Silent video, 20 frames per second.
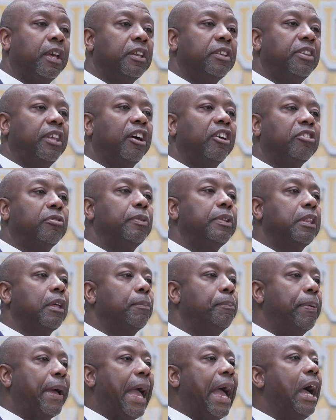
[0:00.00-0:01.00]
tells me
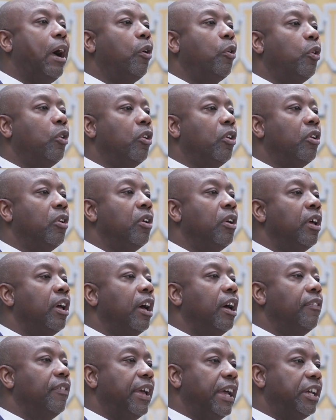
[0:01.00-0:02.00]
the power
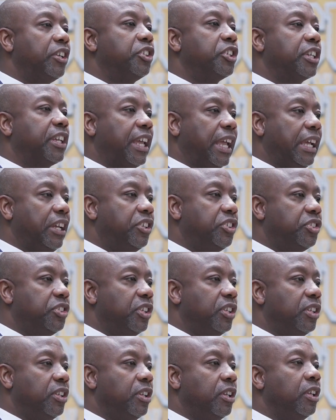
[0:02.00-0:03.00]
of
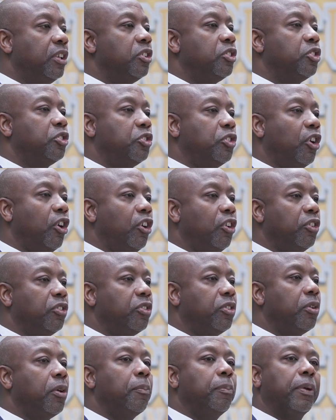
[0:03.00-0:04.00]
education
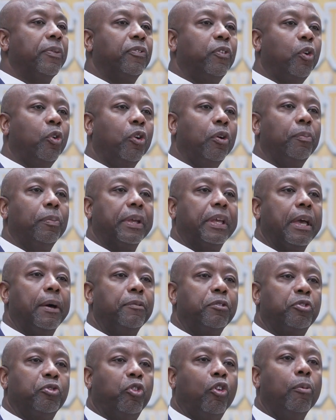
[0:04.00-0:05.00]
starts before it
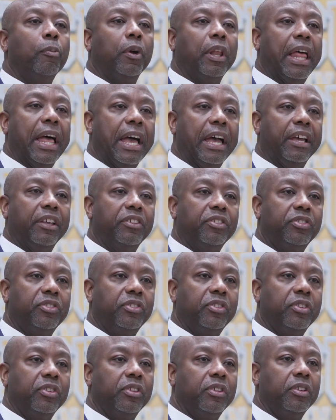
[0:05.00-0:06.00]
becomes
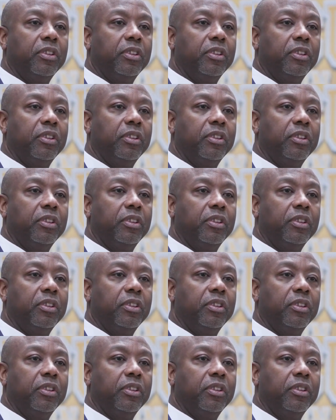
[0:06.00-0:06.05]
formalized.